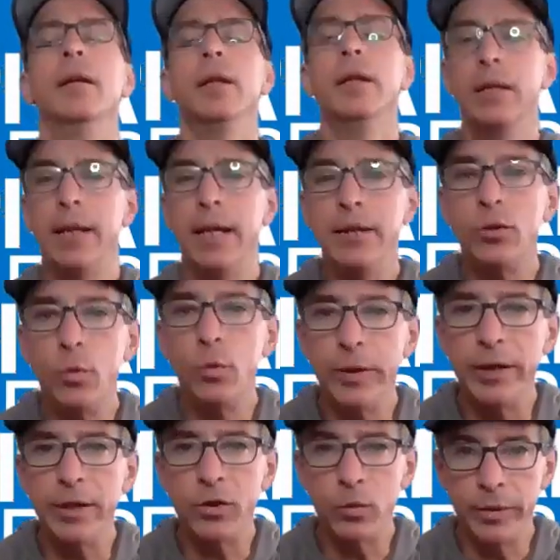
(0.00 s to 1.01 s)
late
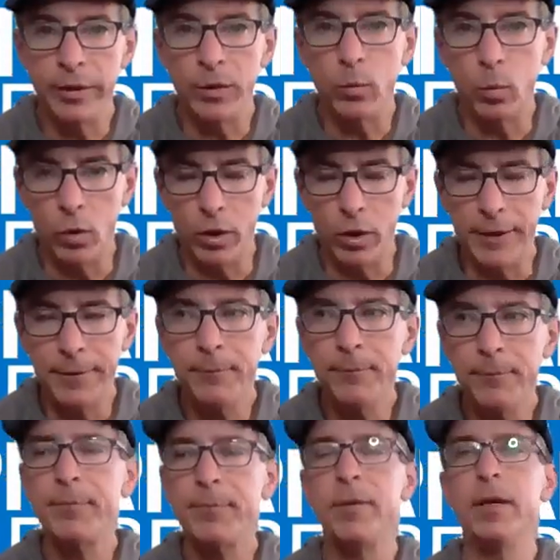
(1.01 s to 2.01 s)
2021.
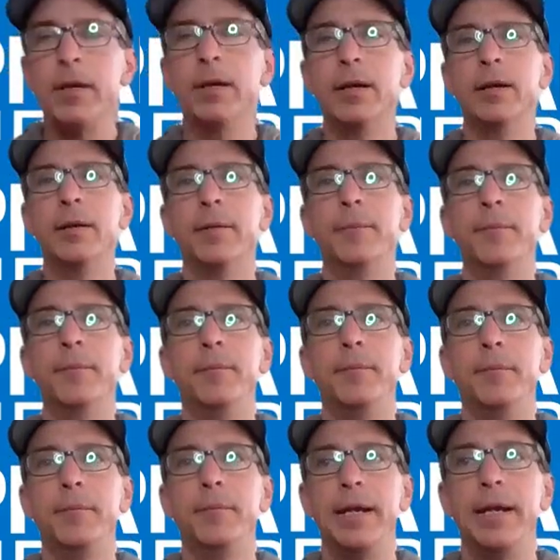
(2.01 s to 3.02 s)

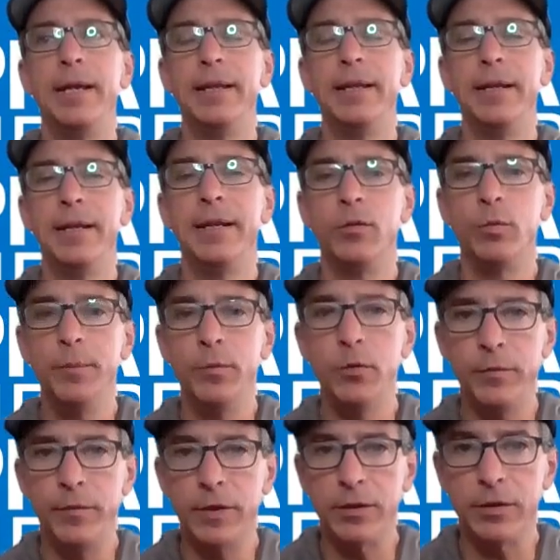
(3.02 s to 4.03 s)
And then as we
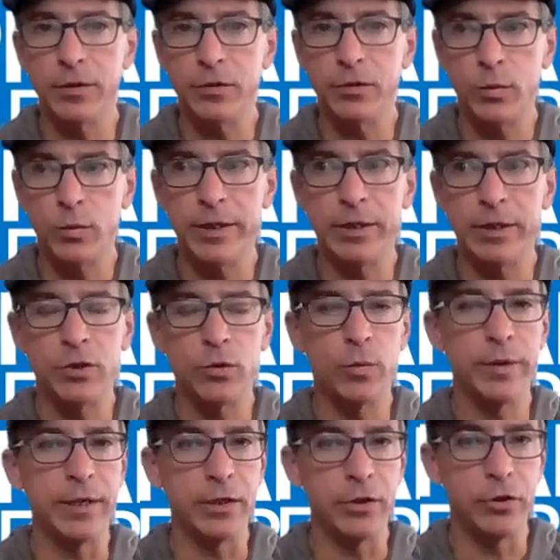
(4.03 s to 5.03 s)
moved into
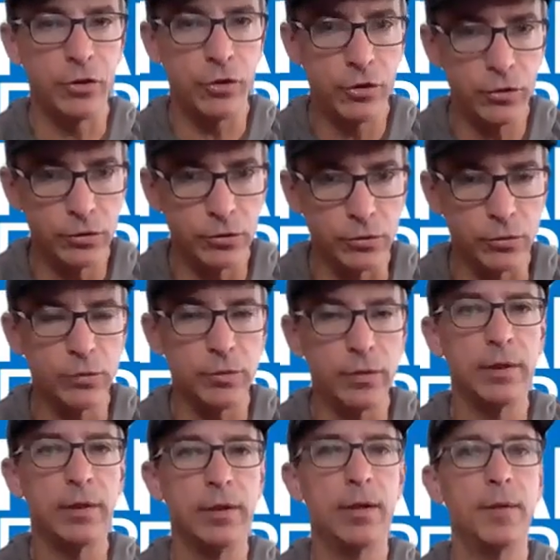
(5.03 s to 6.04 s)
2022,
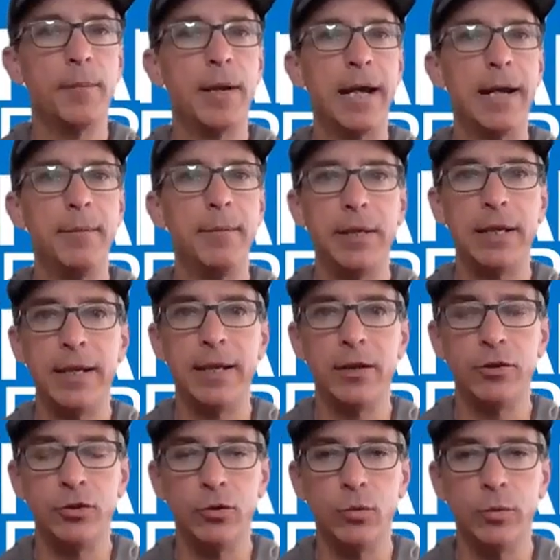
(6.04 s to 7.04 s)
I
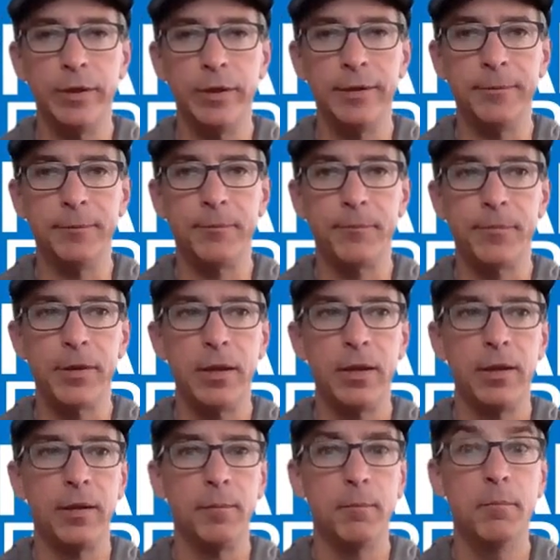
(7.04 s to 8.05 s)
began doing
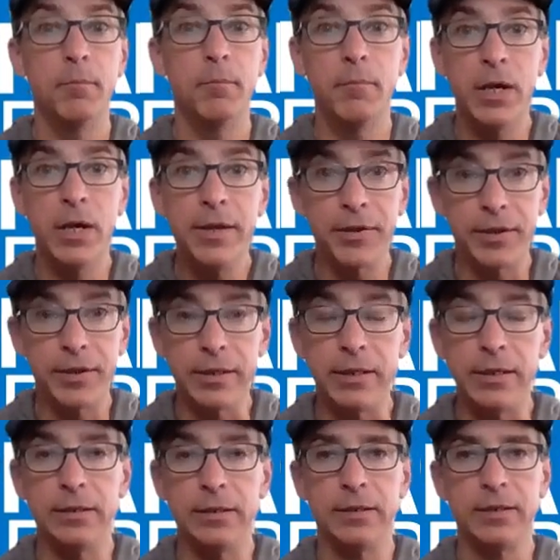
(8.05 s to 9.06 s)

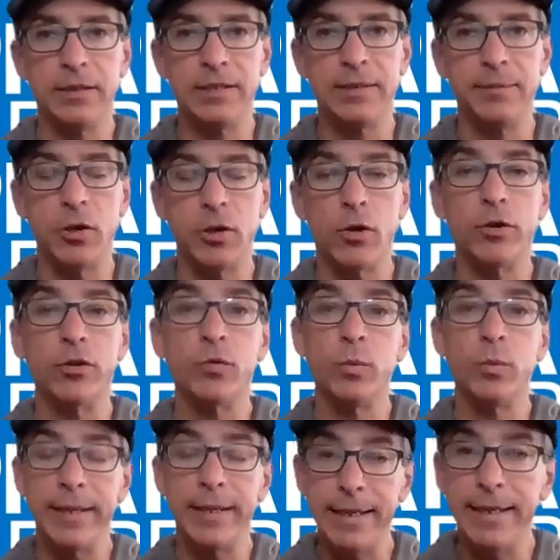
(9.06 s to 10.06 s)
monthly seminars
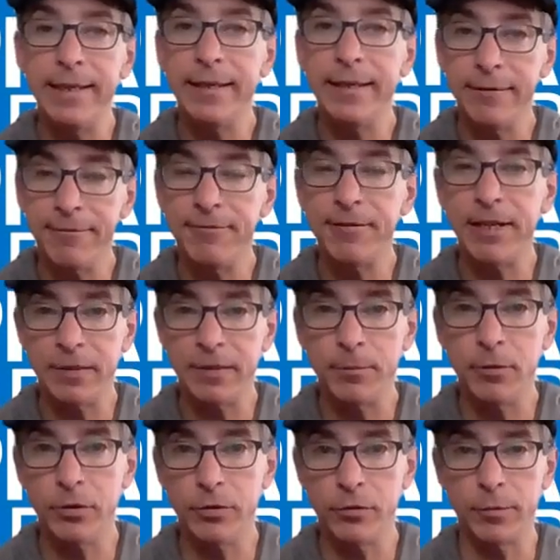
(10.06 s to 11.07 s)
within the
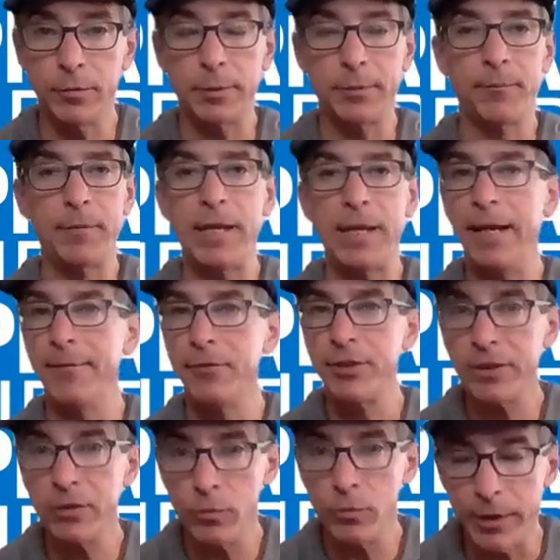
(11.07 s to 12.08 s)
Facebook group every single